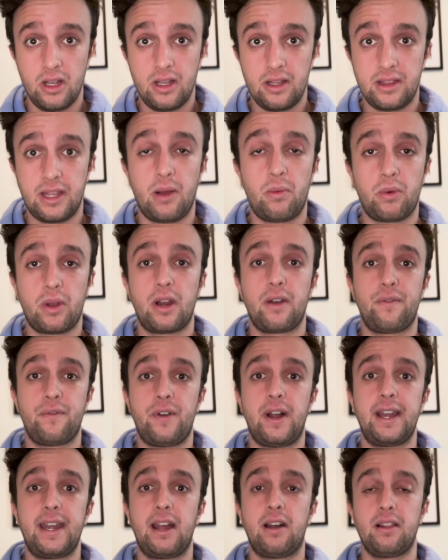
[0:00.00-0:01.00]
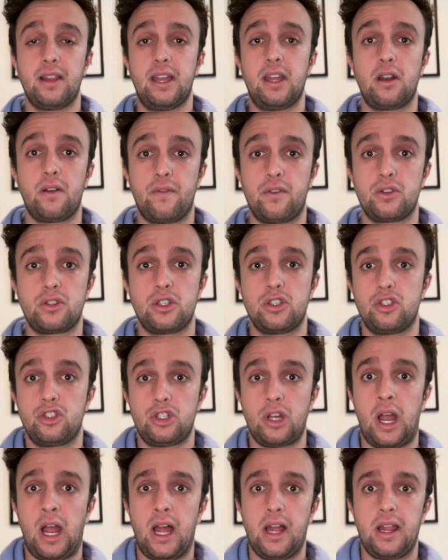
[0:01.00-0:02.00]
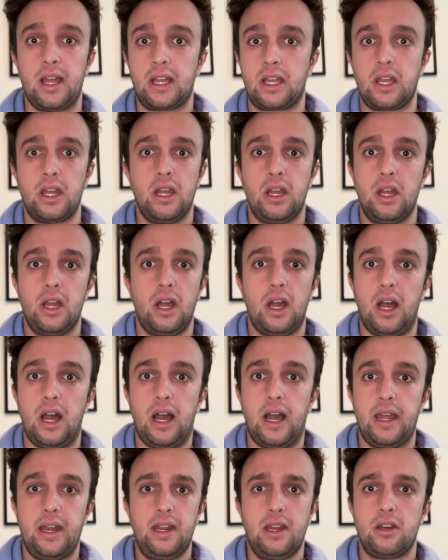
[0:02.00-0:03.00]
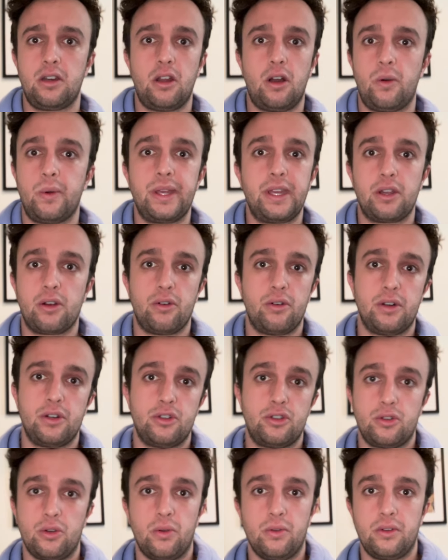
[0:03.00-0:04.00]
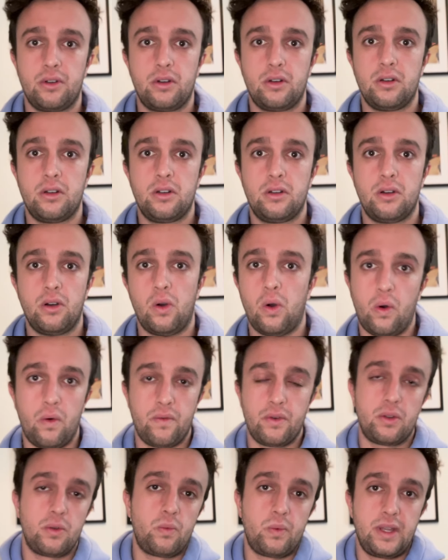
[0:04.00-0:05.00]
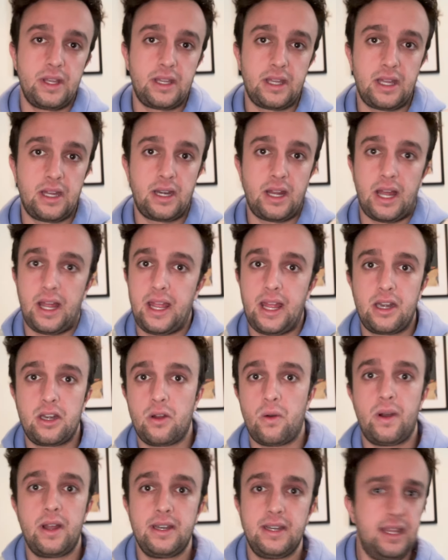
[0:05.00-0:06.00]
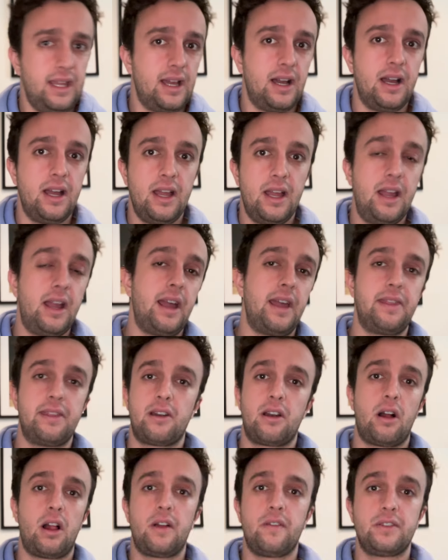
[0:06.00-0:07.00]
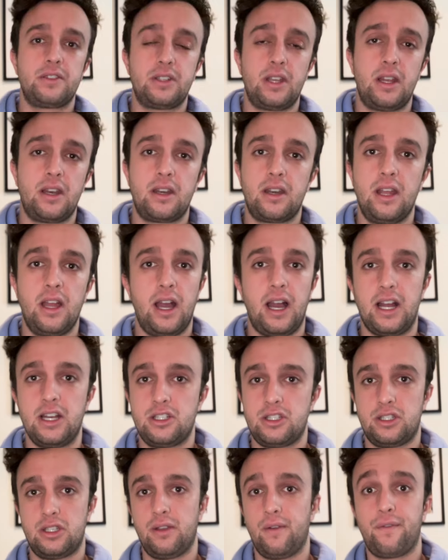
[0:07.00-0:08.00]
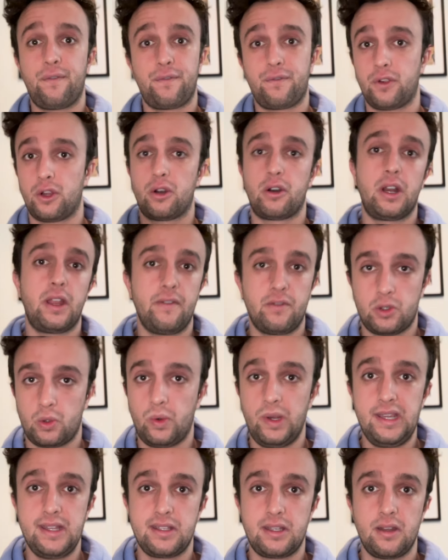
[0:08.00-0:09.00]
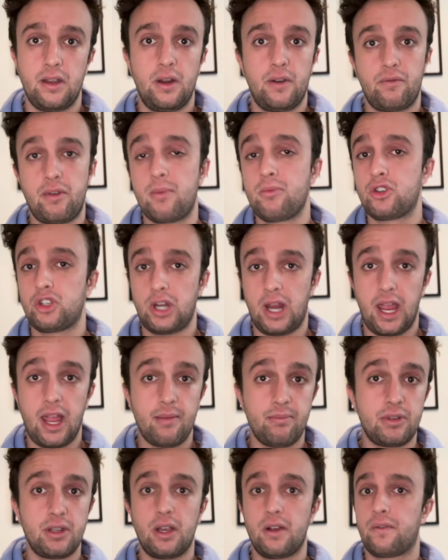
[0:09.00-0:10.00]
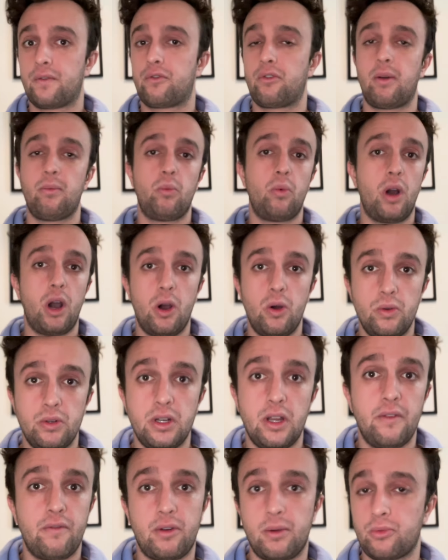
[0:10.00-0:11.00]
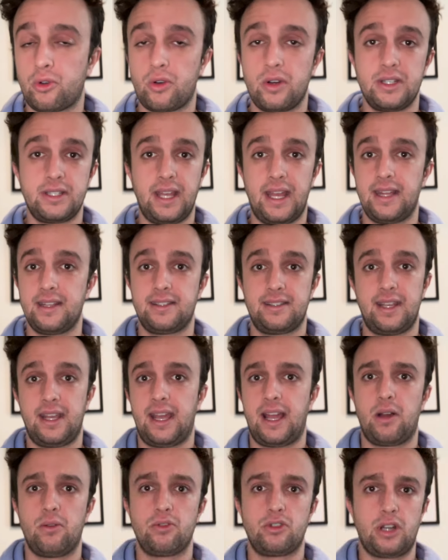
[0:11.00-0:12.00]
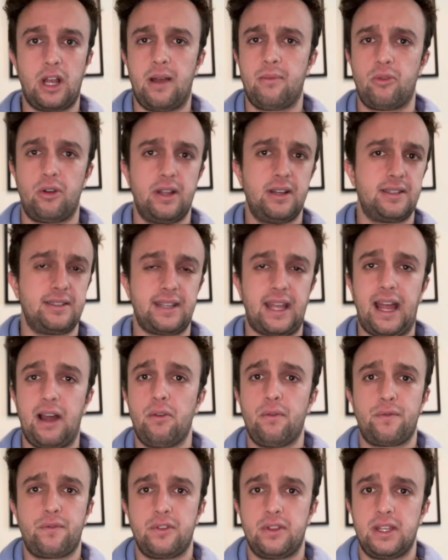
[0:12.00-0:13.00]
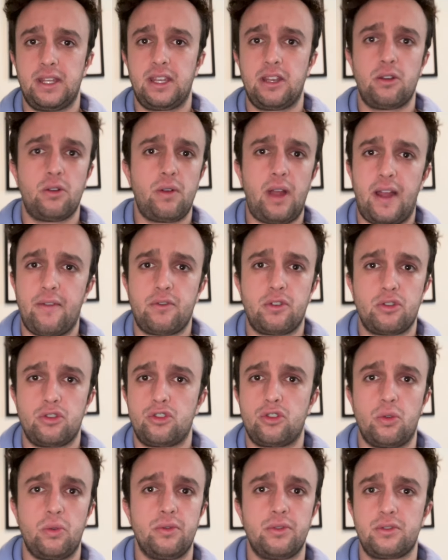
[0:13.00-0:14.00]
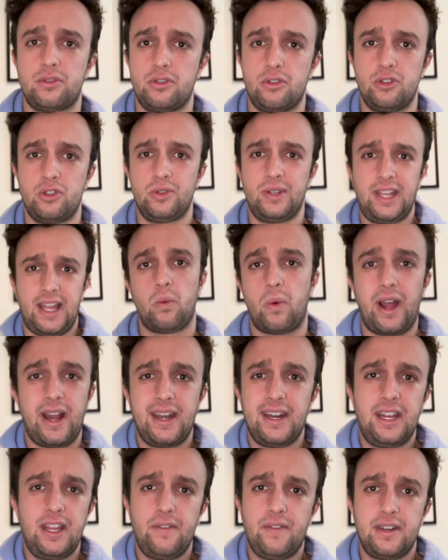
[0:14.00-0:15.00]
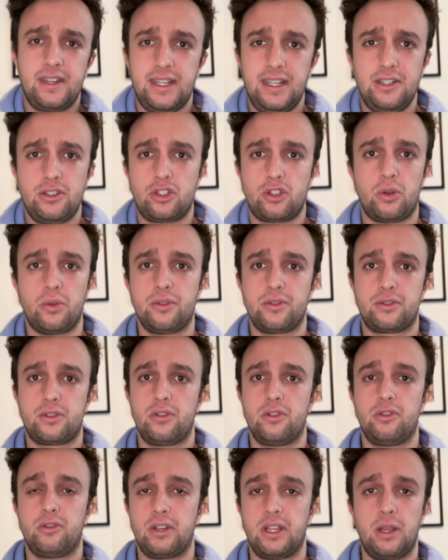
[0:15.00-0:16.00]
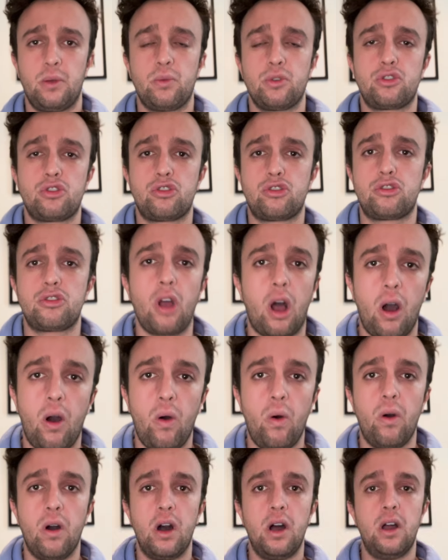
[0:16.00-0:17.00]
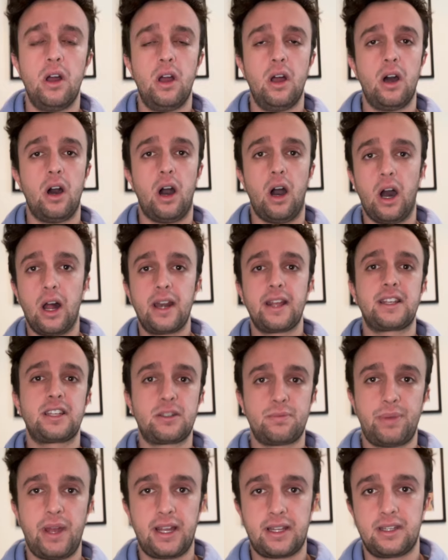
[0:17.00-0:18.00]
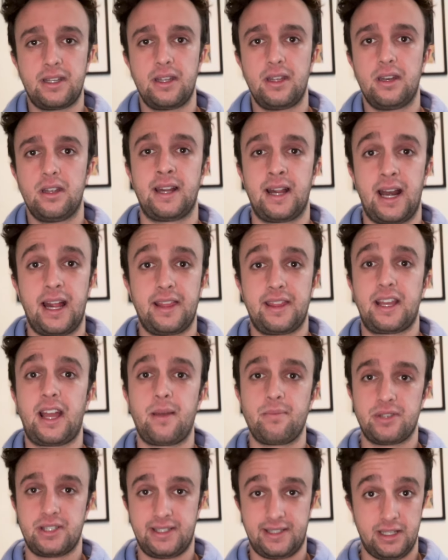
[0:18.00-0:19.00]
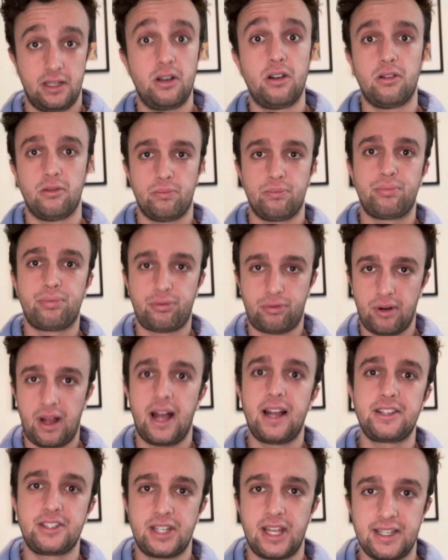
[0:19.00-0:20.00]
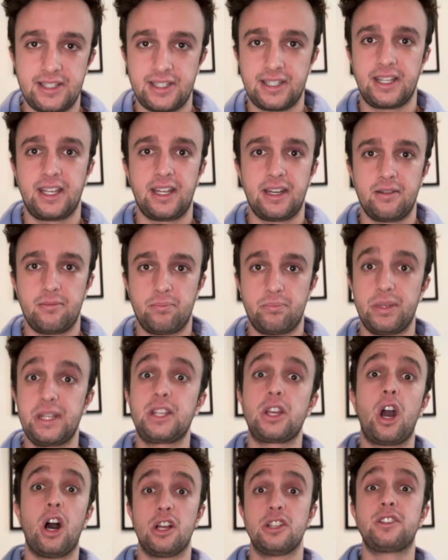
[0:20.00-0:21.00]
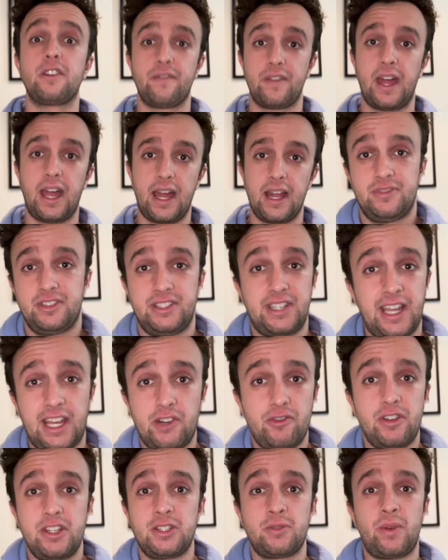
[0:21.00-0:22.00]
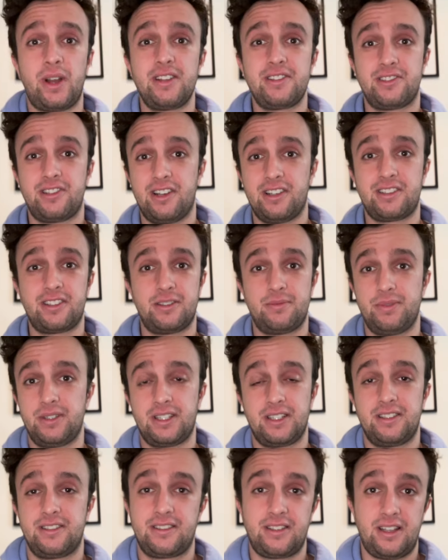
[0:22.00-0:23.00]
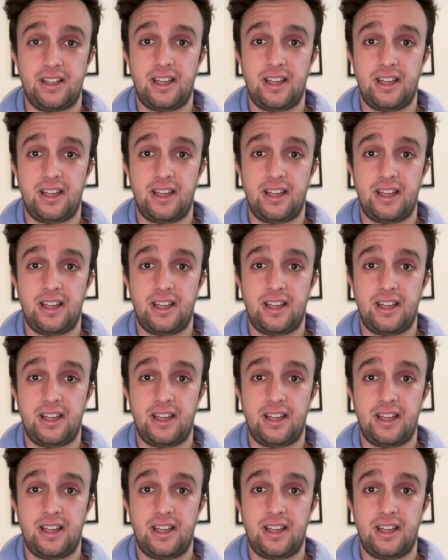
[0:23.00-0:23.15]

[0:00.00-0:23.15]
that we're going to find out later. Versus Ja, like, I didn't know he hurt his shoulder over the weekend. I had no idea. And then all of a sudden, I just see a flurry of tweets from Shams, from Woj, from Chris Haynes saying how Ja Morant is out for the year after shoulder surgery. Why did he even need shoulder surgery? It was so unexpected, and I think I'm still processing it because of that. Second reason why it sucks is because